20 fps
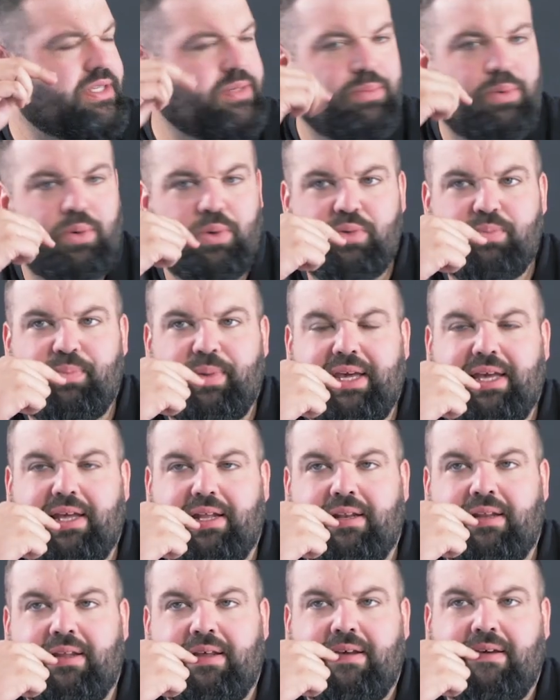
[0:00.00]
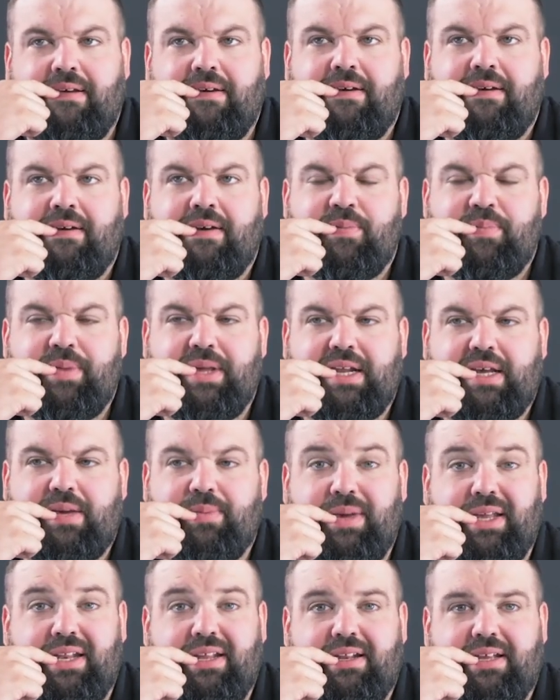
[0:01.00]
I suppose, being being a
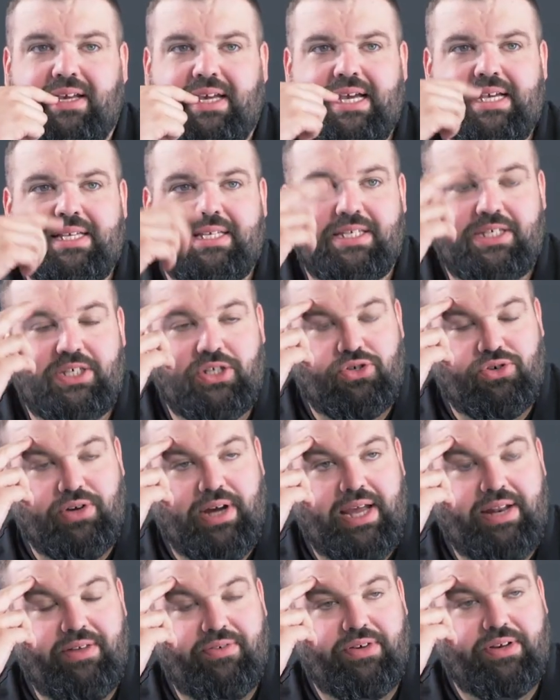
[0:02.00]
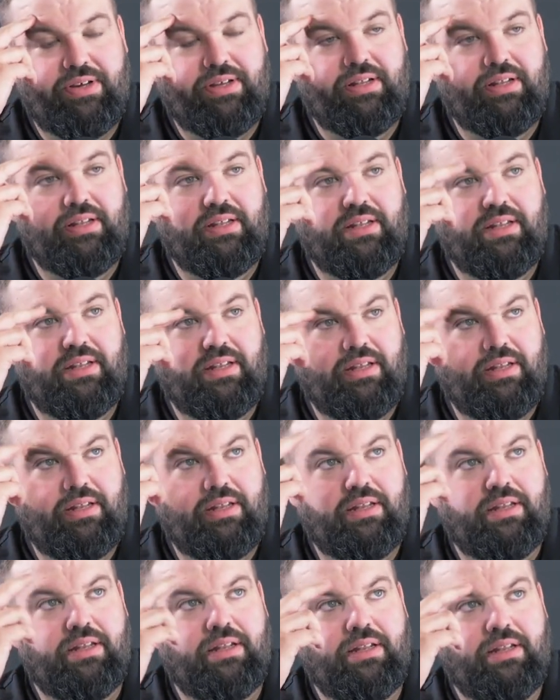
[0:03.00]
comedian. I guess is you try to fucking
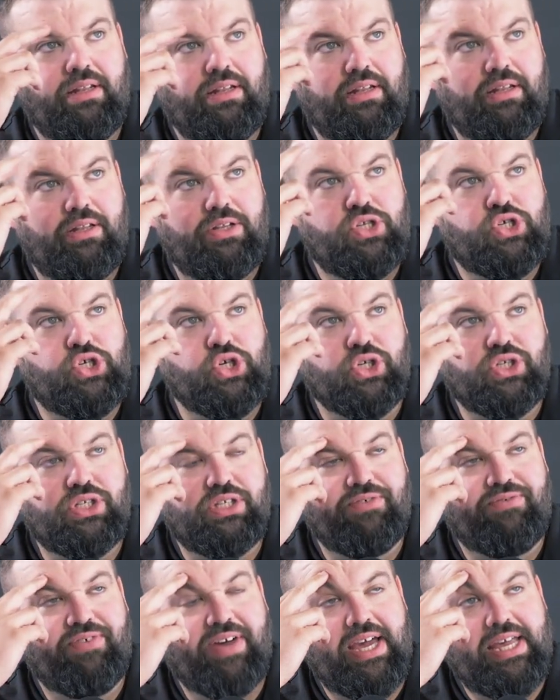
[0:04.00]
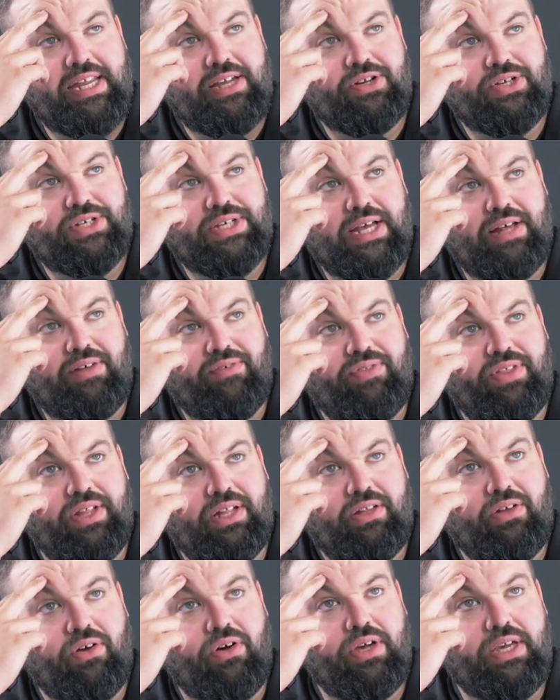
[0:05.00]
justify to yourself
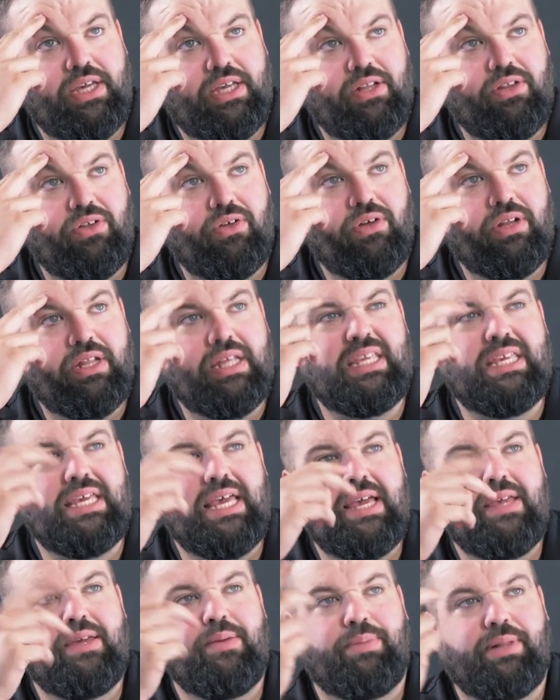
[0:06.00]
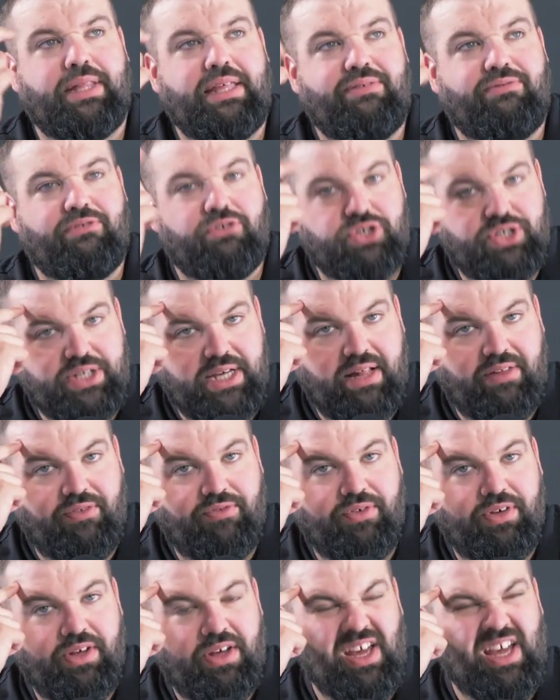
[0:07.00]
that oh you can do it, and yeah, you believe in
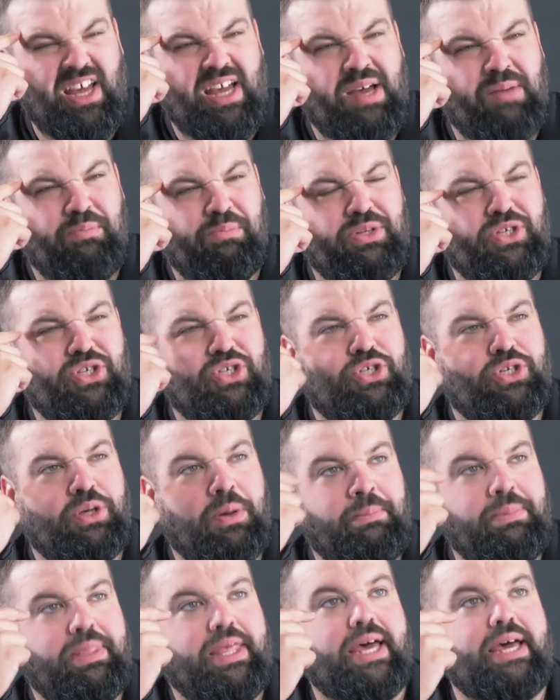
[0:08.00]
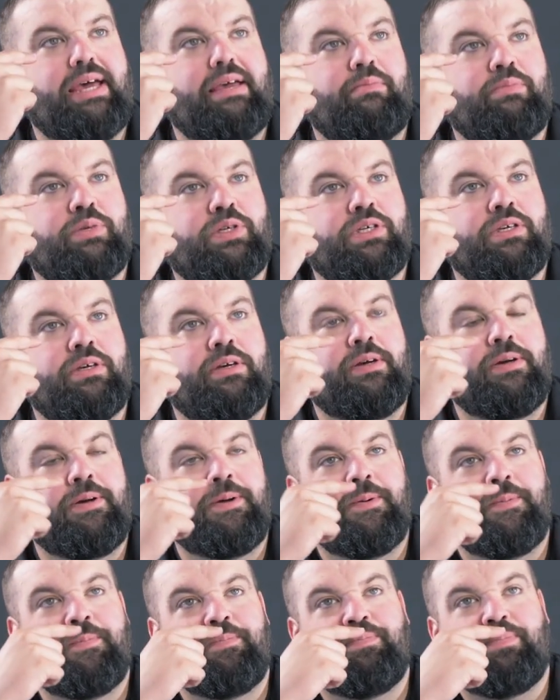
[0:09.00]
yourself, but sometimes
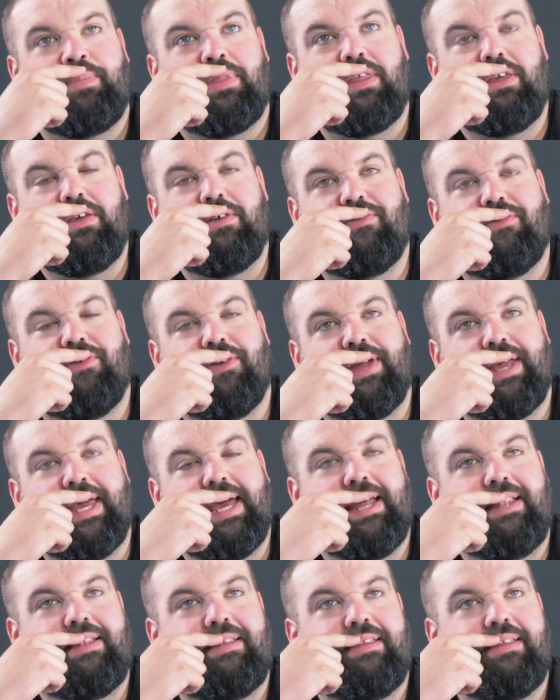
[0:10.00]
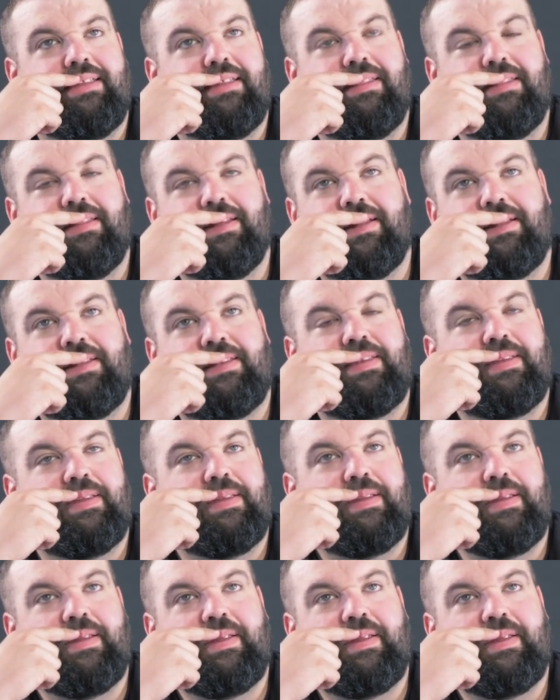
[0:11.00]
you forget that